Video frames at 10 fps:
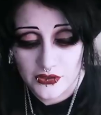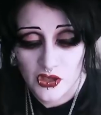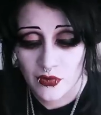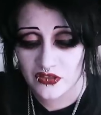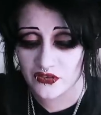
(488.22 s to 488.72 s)
you so
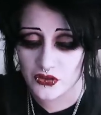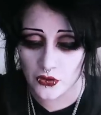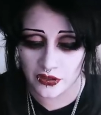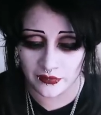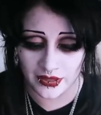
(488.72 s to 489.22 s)
much for
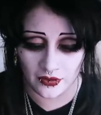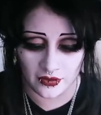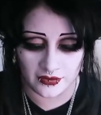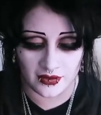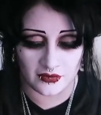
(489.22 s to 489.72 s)
joining me
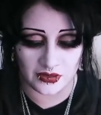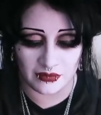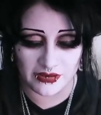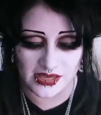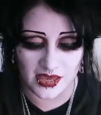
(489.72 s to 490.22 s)
on the wee
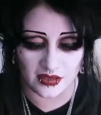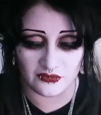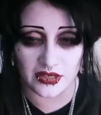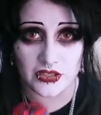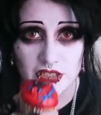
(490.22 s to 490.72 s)
baking
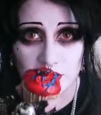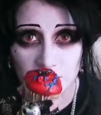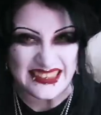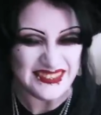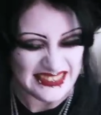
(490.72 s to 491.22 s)
adventure.
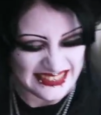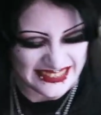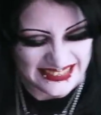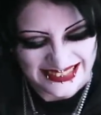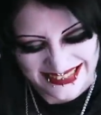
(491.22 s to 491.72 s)
They really
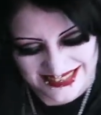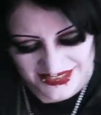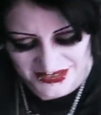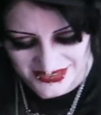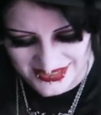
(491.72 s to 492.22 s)
don't look as
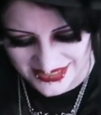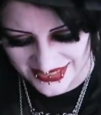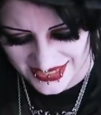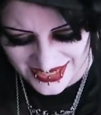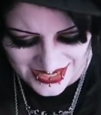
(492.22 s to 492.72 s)
good as
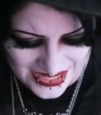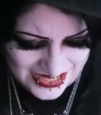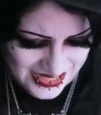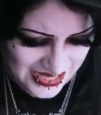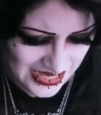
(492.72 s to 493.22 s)
I'd
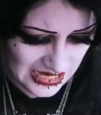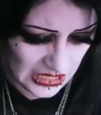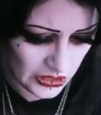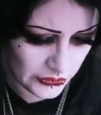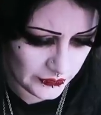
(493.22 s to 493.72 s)

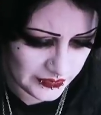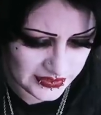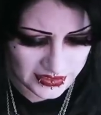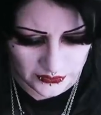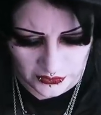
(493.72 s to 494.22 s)
hoped
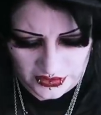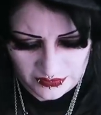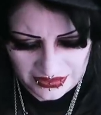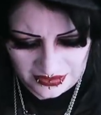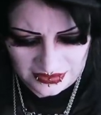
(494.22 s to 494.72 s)
they would. I
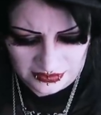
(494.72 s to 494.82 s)
mean,